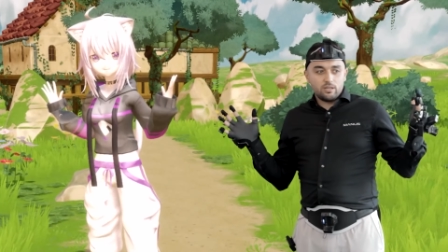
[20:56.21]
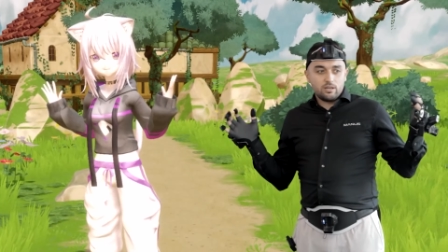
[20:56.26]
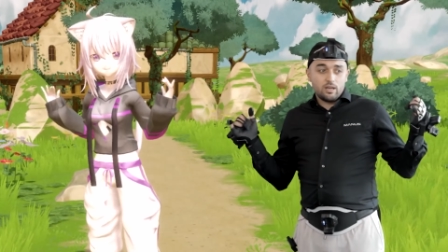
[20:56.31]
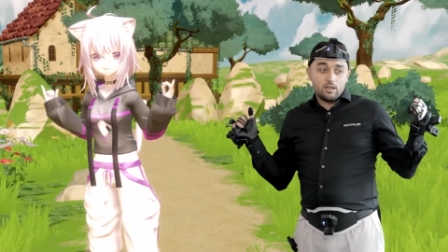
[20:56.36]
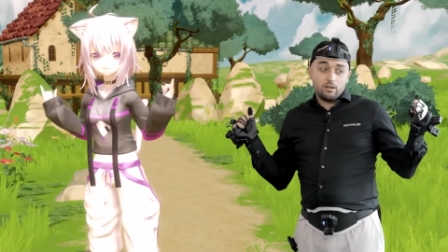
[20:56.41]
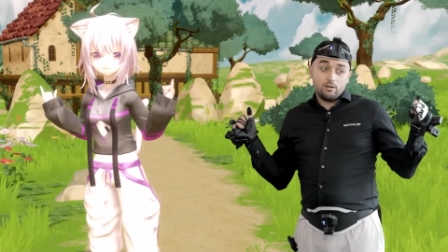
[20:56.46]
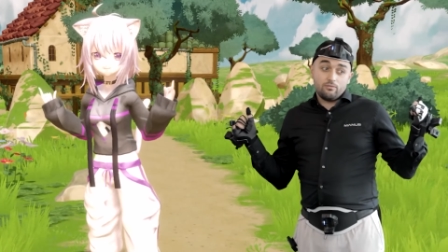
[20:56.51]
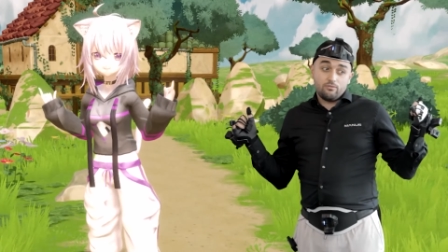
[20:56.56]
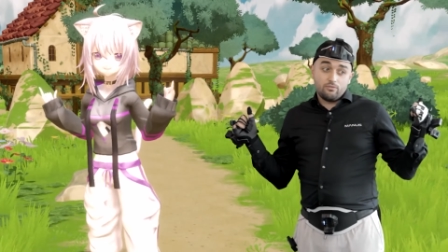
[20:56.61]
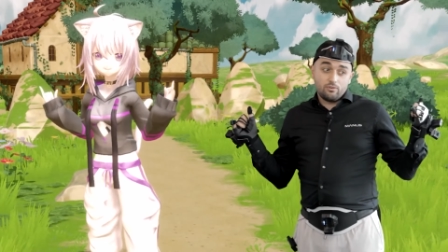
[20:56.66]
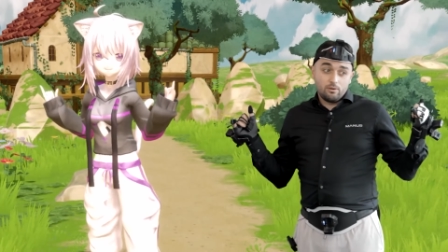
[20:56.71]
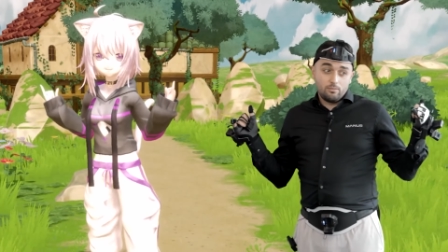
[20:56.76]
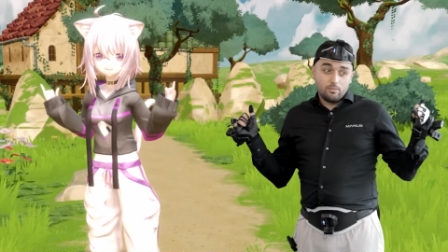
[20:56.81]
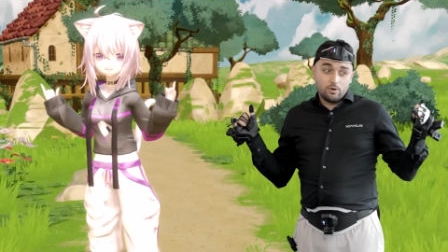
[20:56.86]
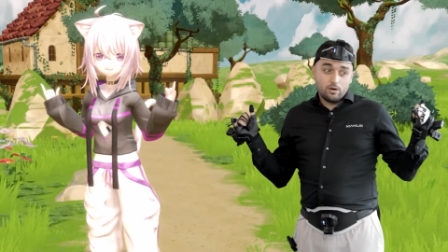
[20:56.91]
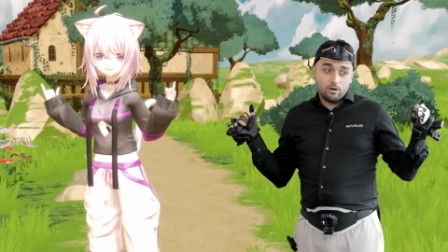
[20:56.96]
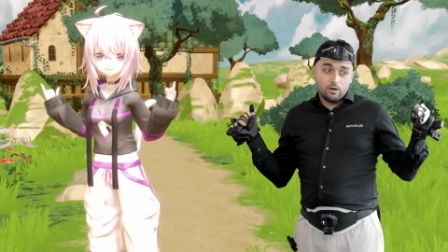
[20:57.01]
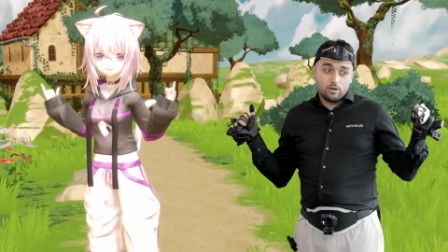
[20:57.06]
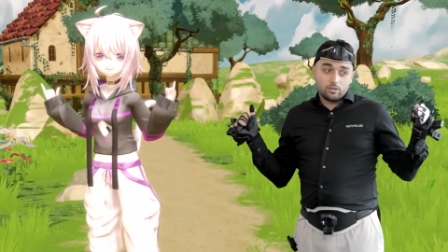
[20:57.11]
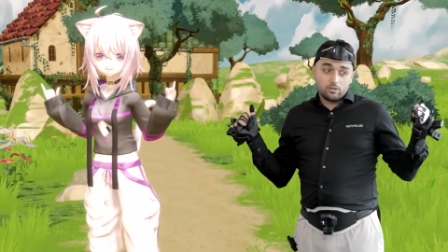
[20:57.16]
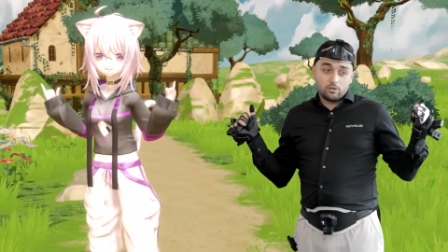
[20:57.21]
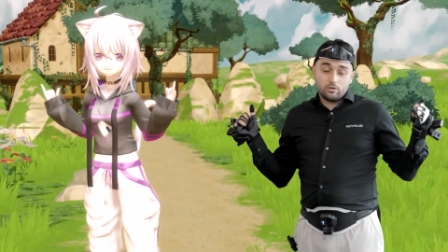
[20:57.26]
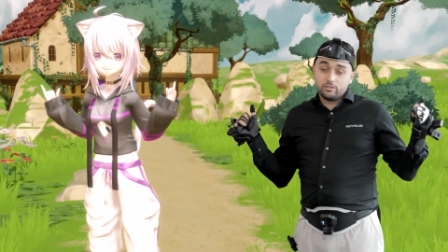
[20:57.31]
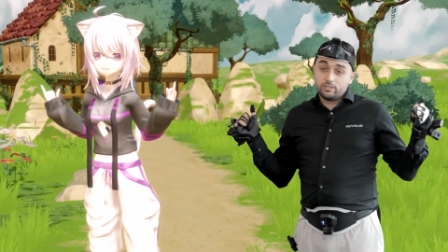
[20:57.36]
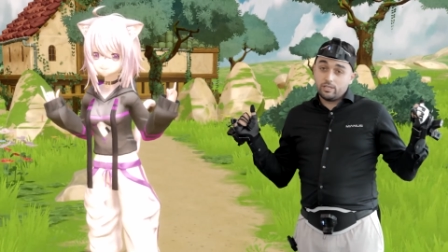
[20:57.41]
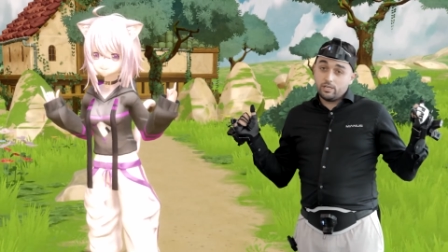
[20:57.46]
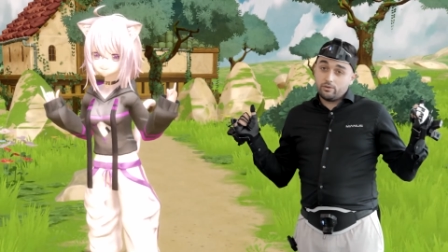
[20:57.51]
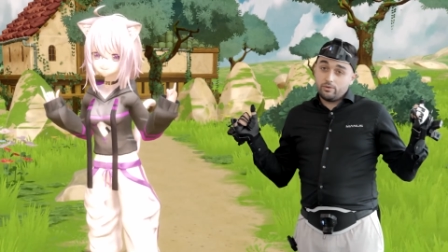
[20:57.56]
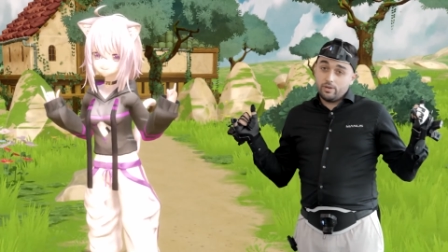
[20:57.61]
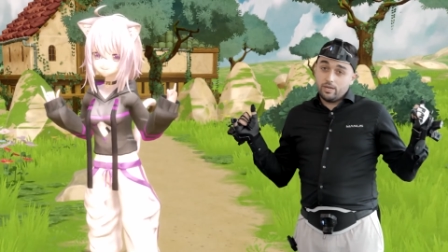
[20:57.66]
and from our
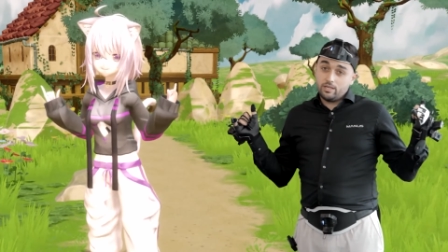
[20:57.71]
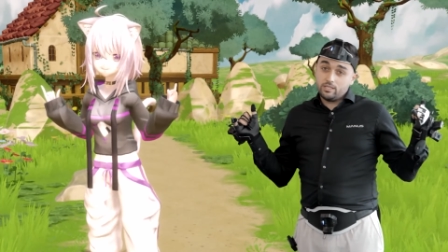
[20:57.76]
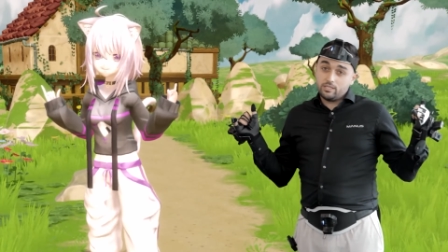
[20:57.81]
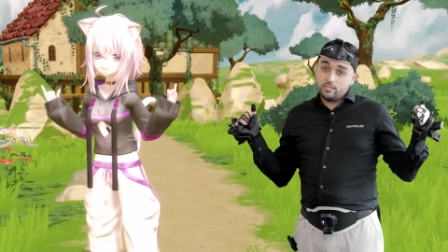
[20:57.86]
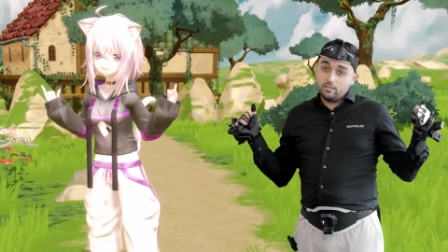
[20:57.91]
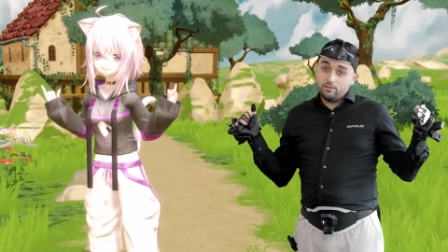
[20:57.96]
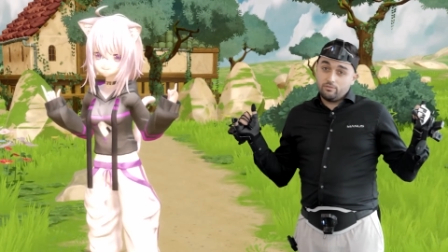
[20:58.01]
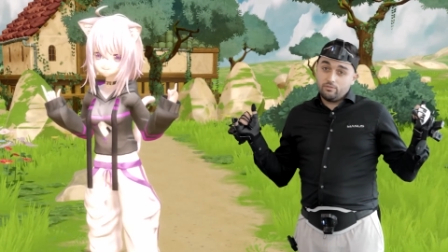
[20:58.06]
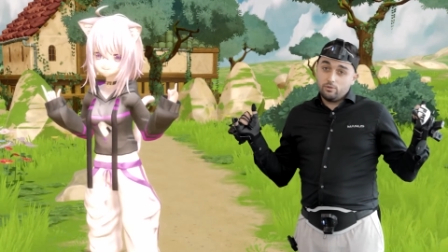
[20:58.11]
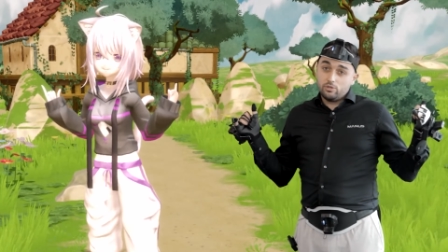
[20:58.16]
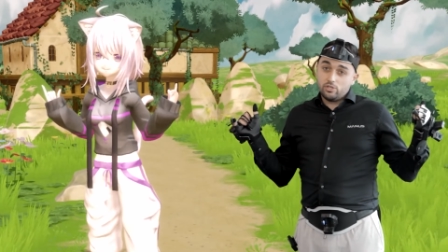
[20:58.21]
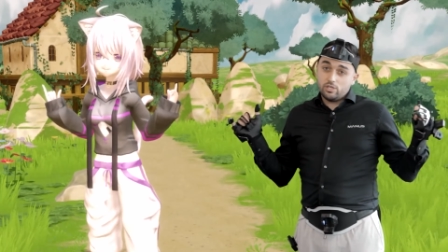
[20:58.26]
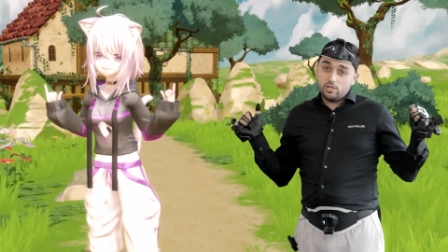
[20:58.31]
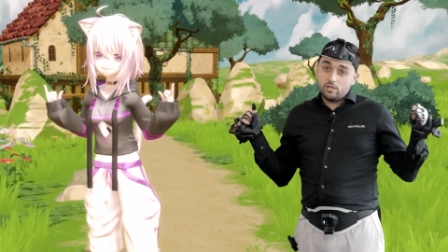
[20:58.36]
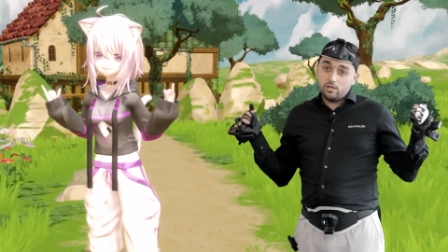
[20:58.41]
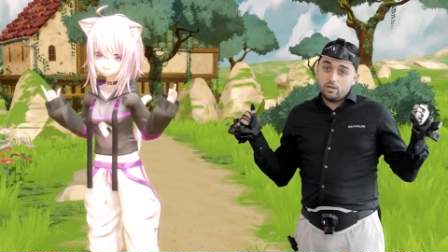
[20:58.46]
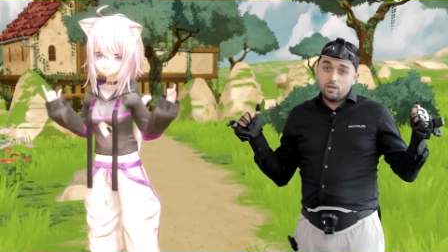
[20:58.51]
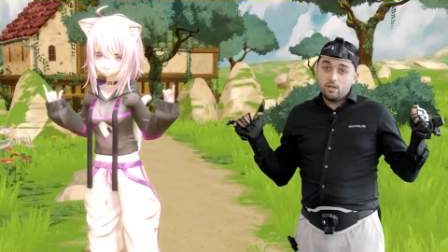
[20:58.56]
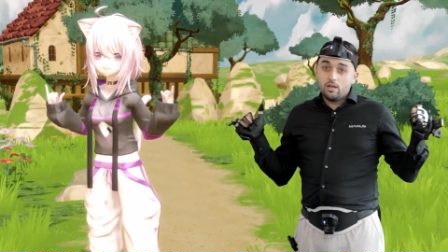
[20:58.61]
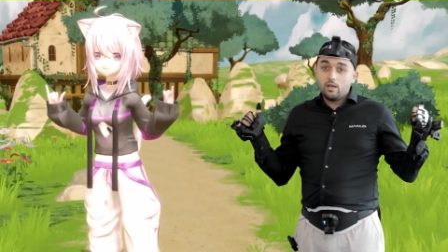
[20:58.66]
content creators in the future.